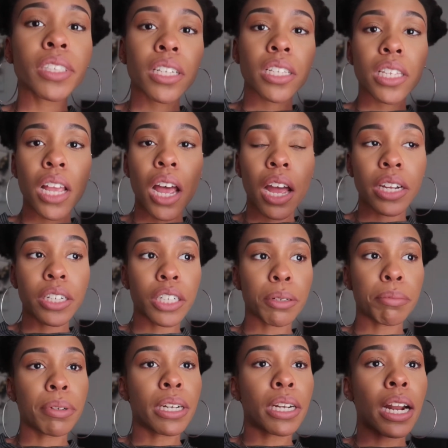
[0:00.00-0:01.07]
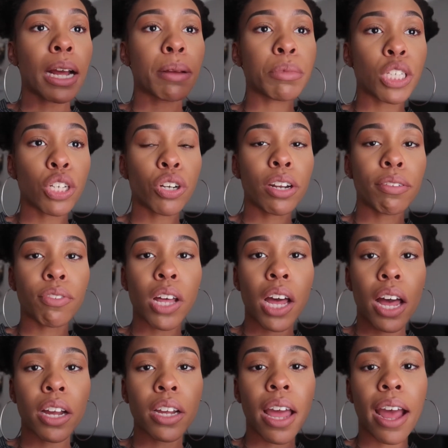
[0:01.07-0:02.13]
Tired, but I'm still gonna
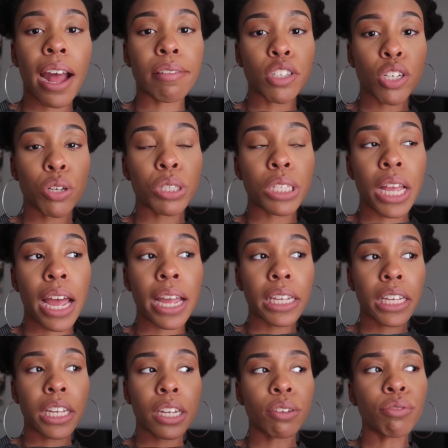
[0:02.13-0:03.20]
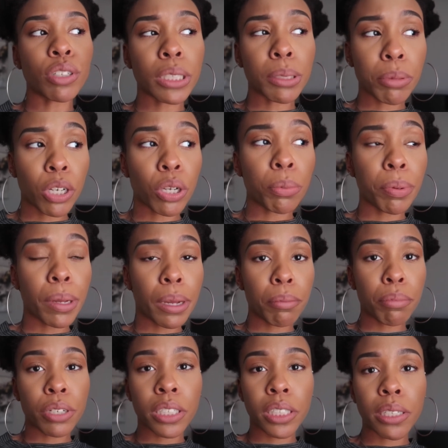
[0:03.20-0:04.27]
vlog. I have to go to Ikea first. I'm gonna go pick
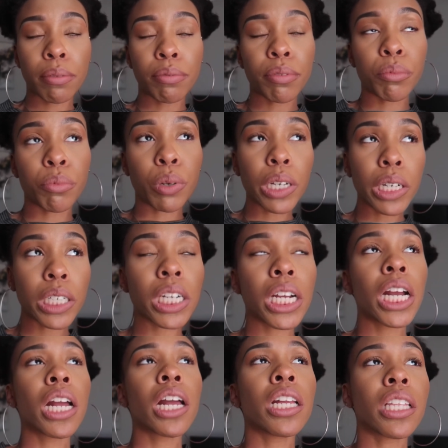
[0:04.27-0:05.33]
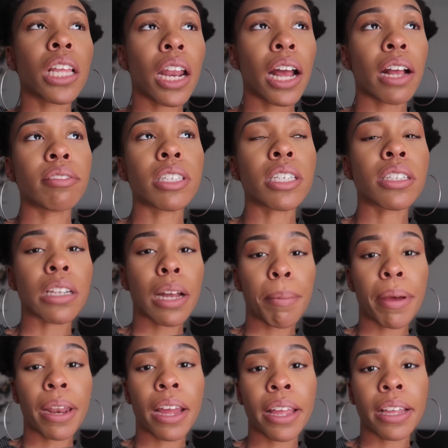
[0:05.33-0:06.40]
Prince up from work. Then I have to stop
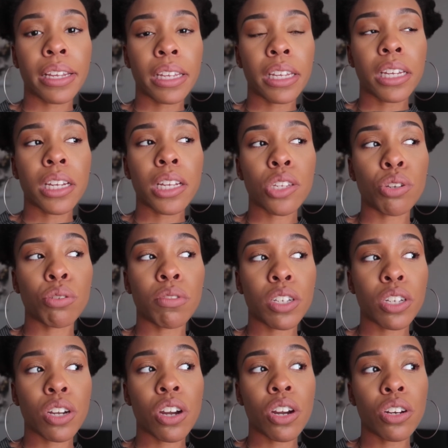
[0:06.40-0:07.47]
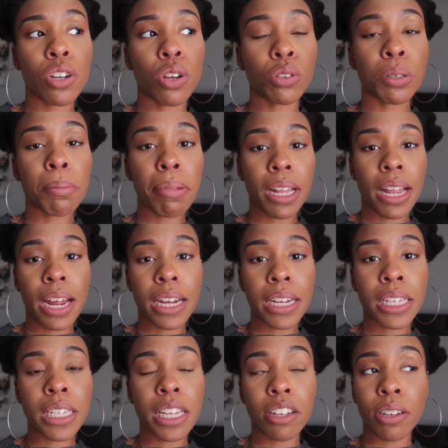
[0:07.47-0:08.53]
at Ikea to return those
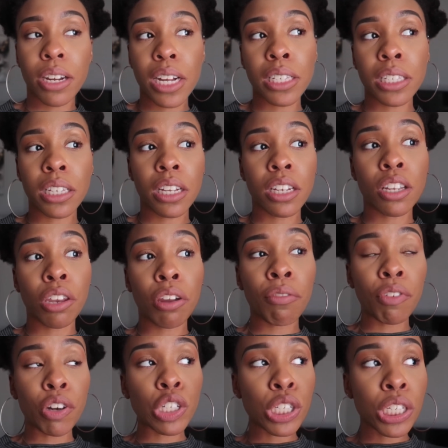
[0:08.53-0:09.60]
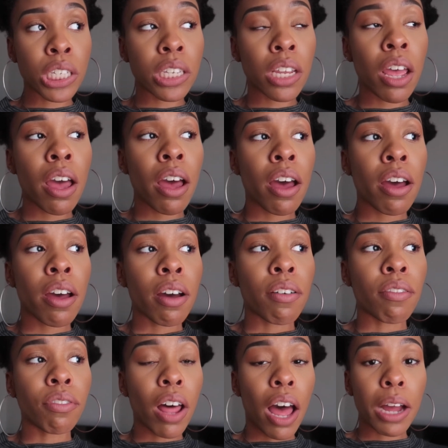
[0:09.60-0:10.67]
blinds that you guys seen in the first
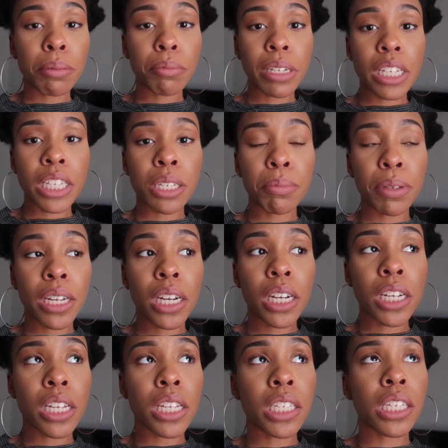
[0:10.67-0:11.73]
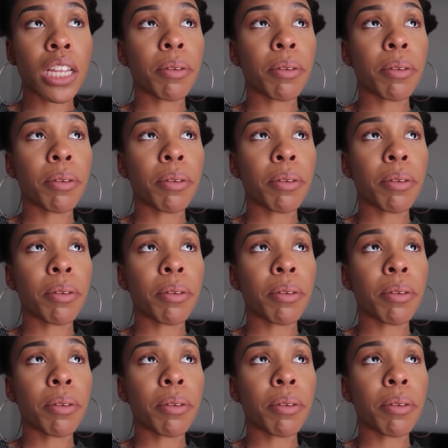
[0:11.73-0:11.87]
Vlogmas because